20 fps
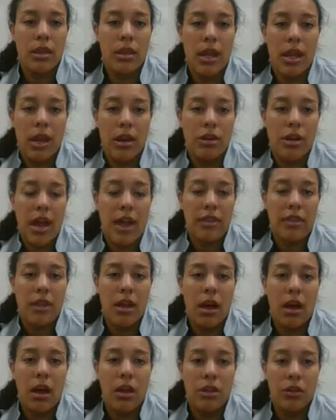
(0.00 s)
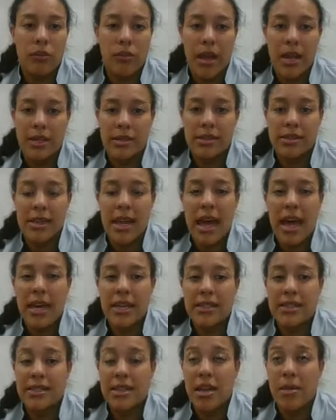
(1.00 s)
they are not all the right
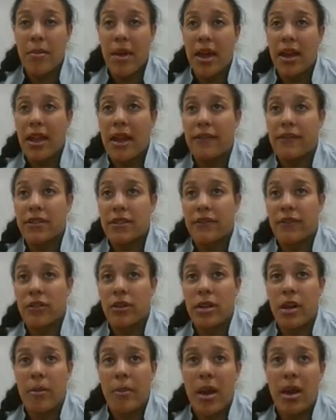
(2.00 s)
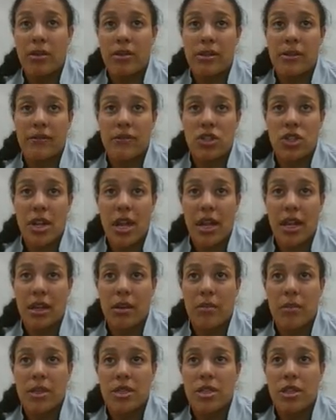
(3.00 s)
size. They might have different amounts of
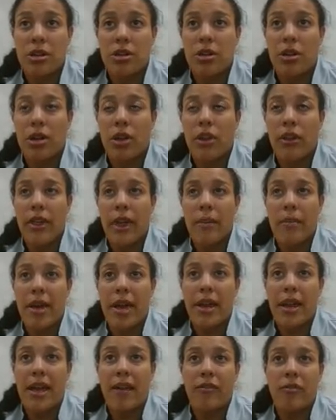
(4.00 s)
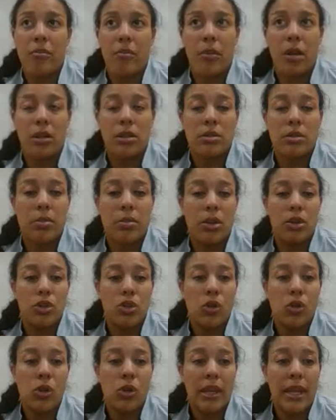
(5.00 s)
genetic material. They might have multiple
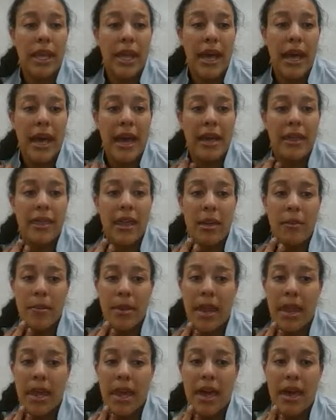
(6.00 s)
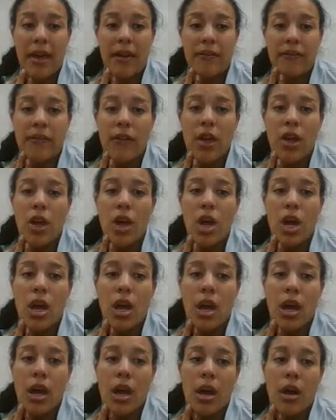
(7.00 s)
nuclei. They may have
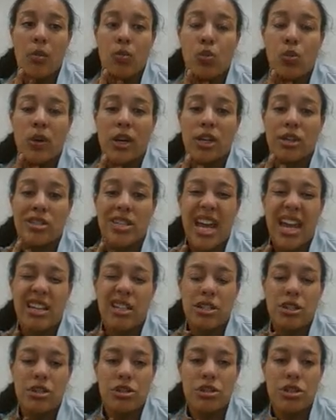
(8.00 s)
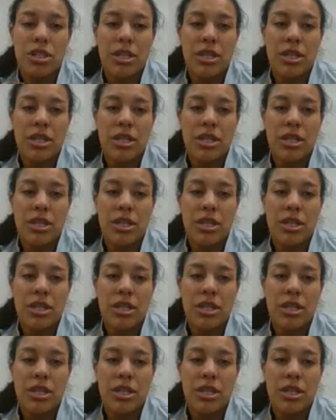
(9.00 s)
weird texture